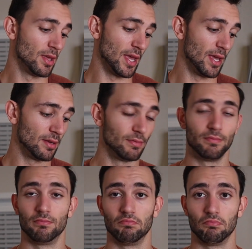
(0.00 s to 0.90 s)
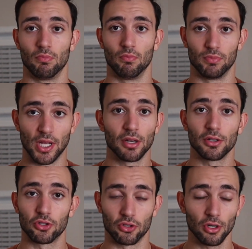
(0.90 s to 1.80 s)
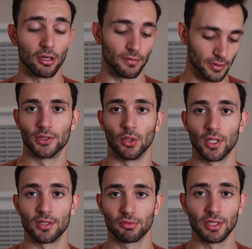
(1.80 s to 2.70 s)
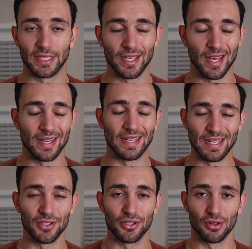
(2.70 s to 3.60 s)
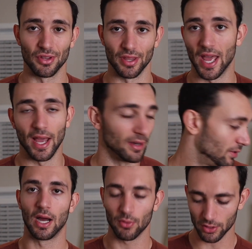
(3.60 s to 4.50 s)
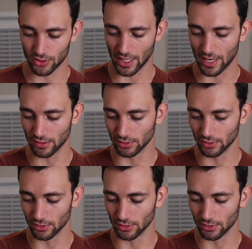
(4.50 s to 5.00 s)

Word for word: and dinner is served. So it doesn't really get any easier than that. I will say